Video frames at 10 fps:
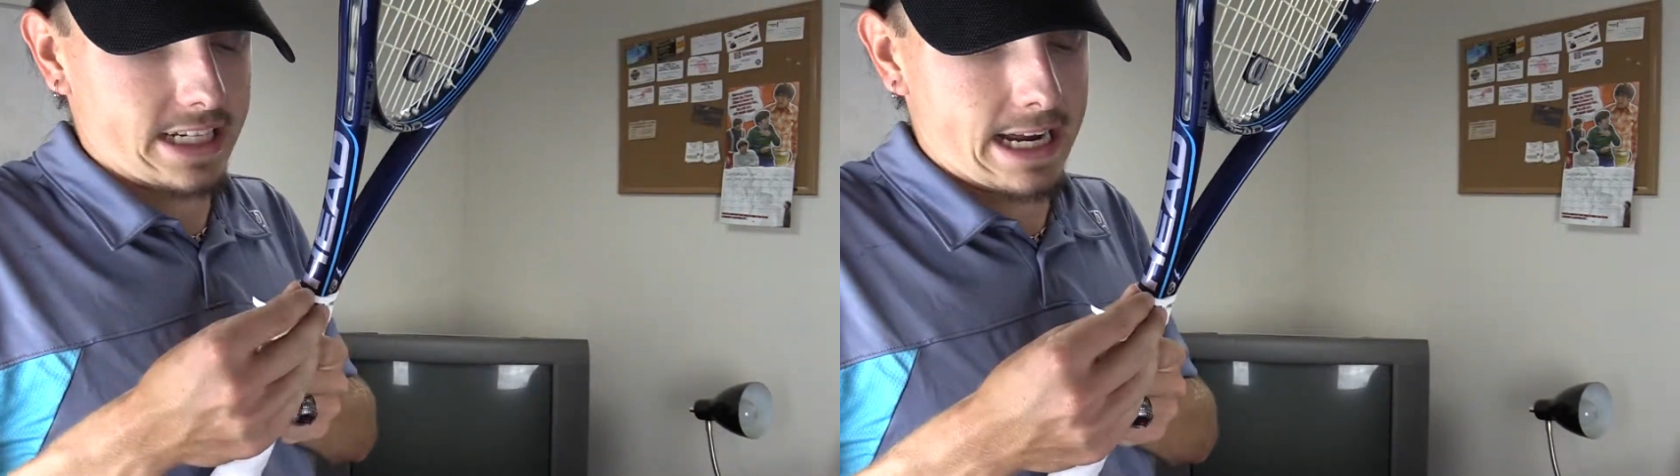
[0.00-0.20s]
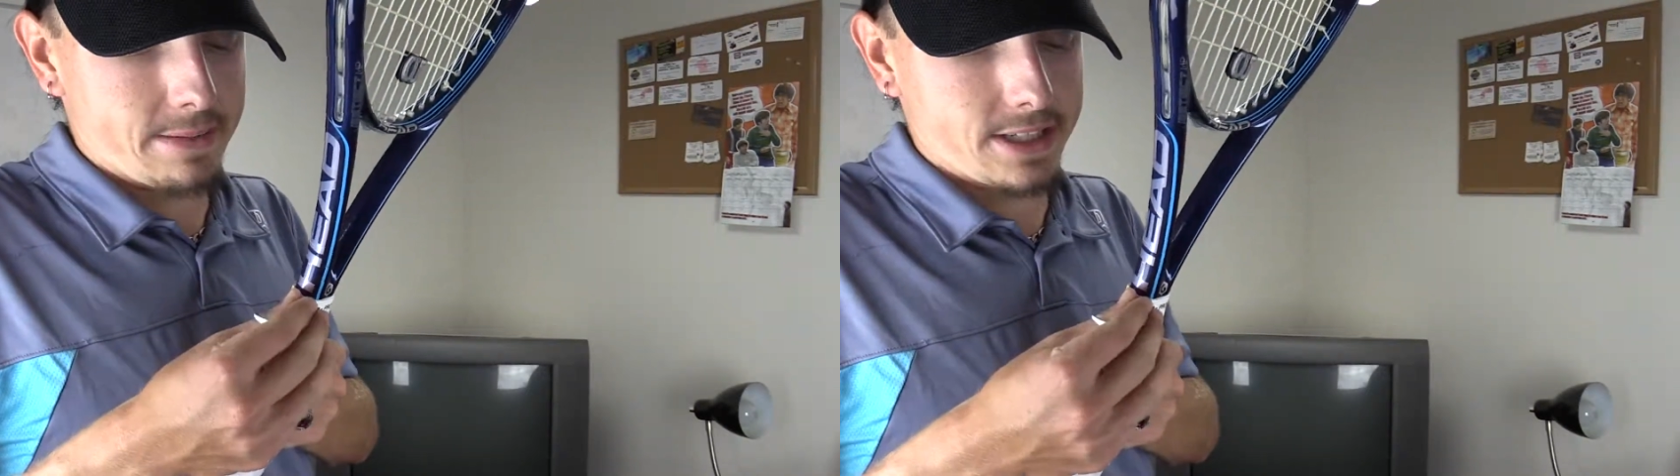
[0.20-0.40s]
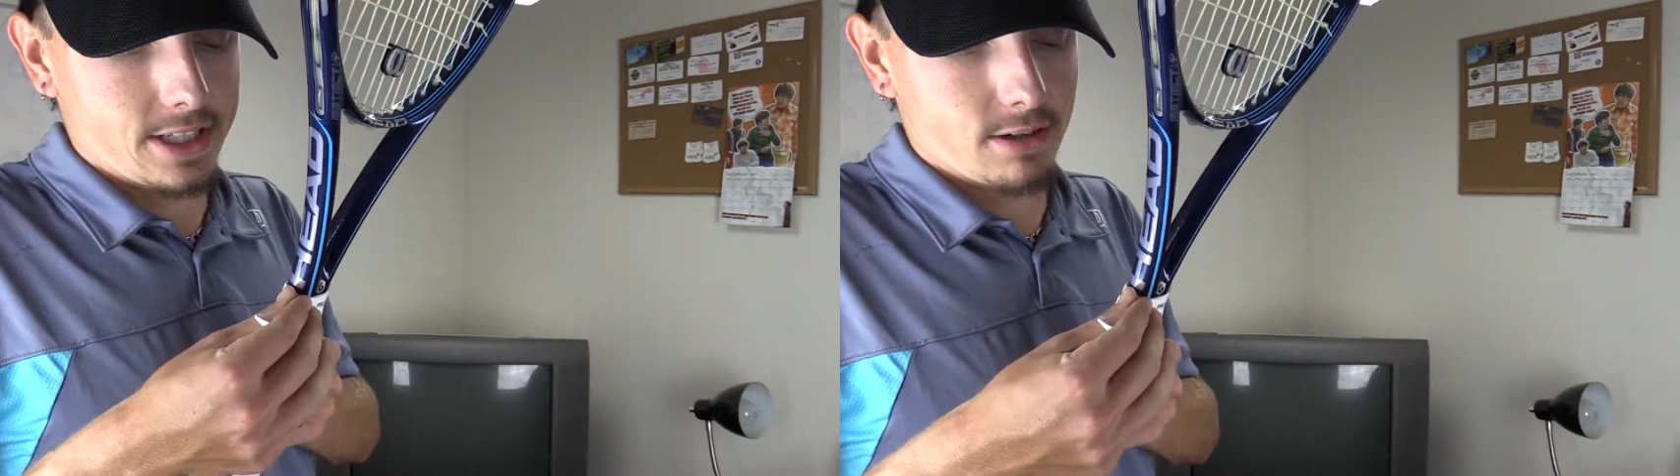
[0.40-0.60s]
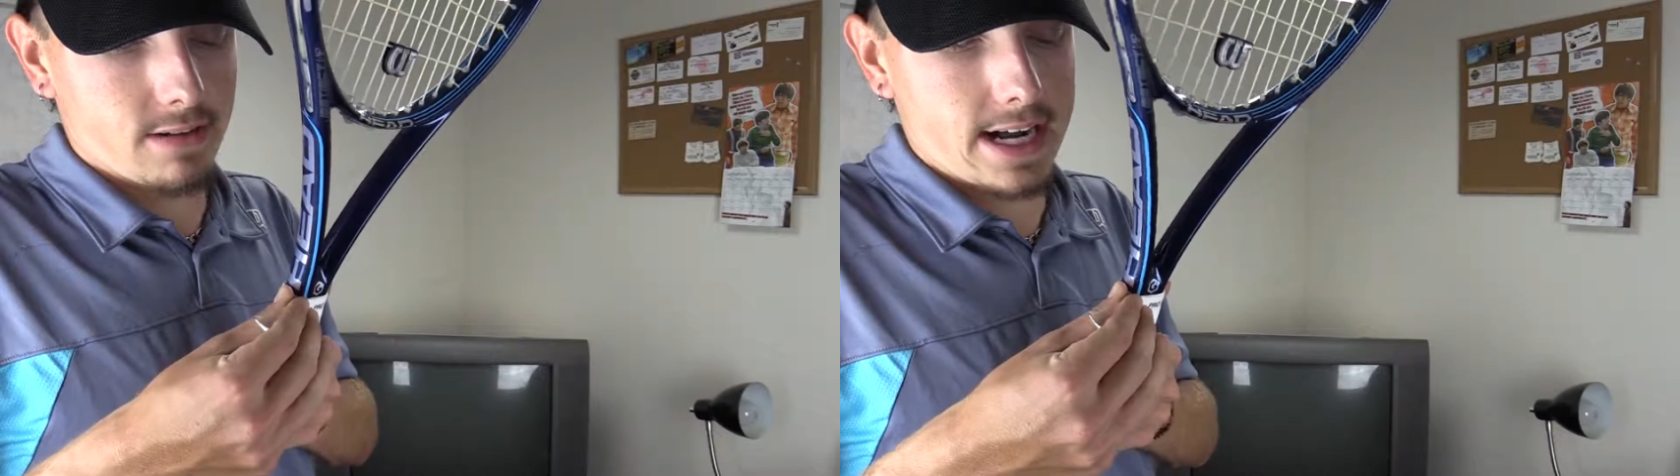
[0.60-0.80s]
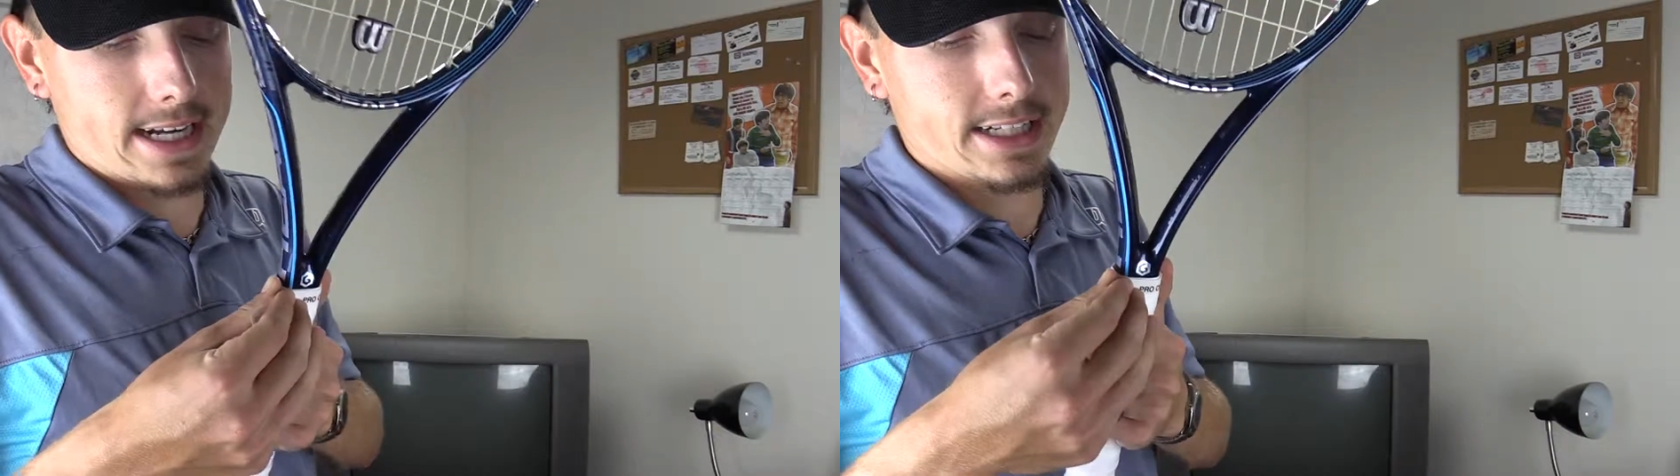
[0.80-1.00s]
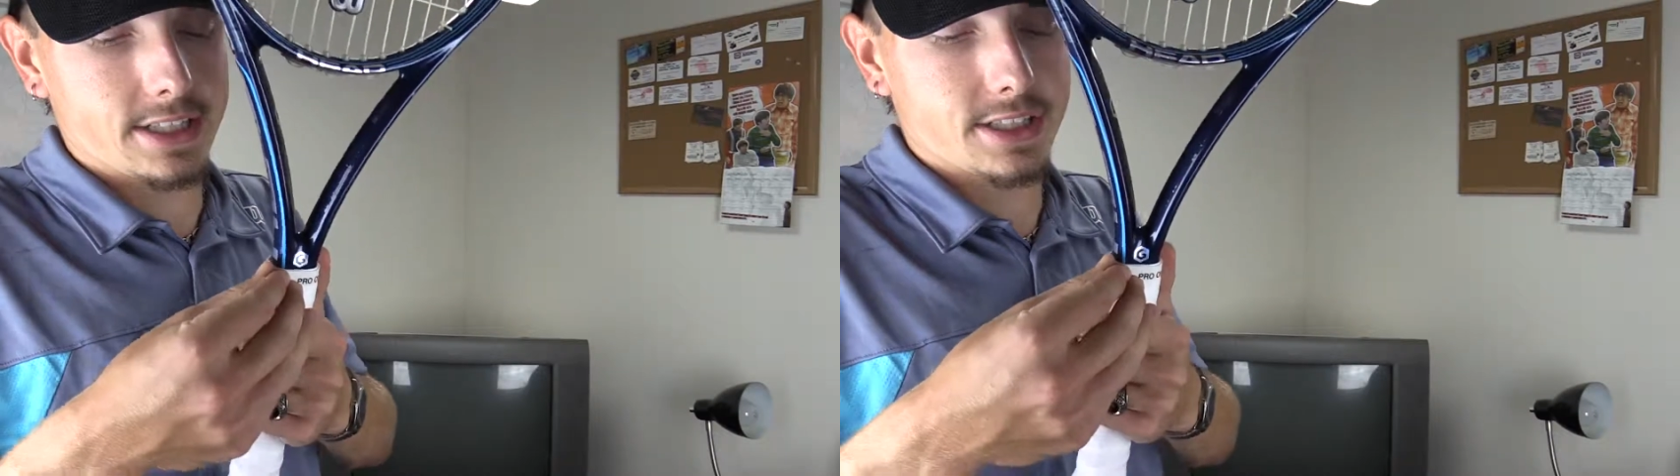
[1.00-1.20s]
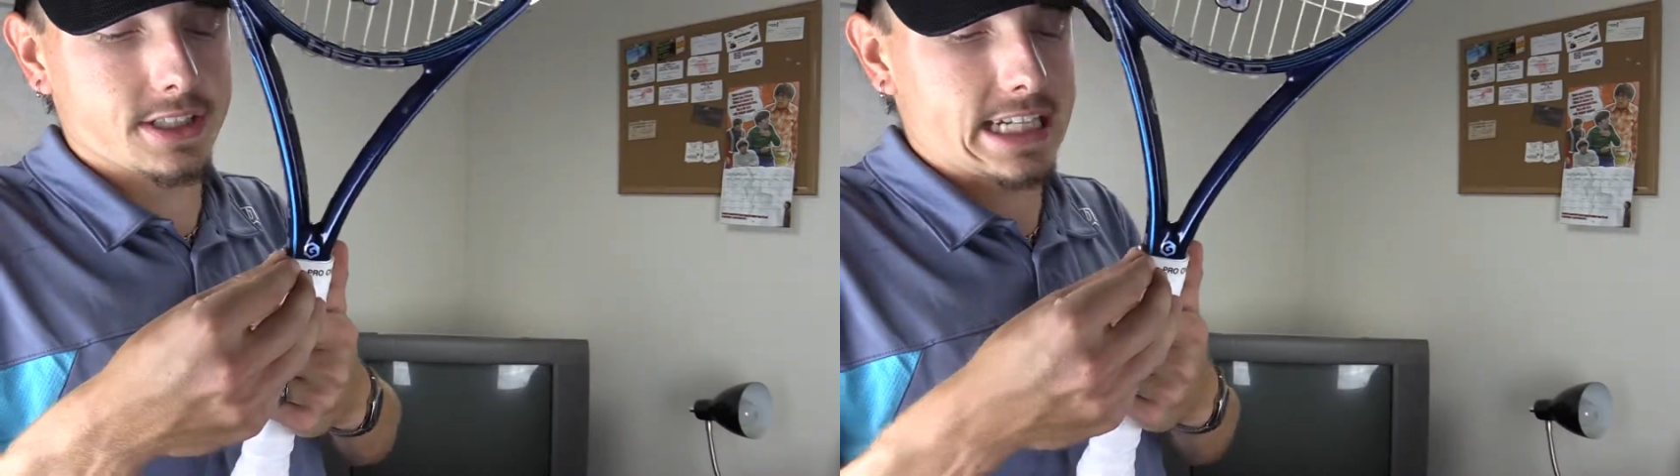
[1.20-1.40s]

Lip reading: taping it to the racket, just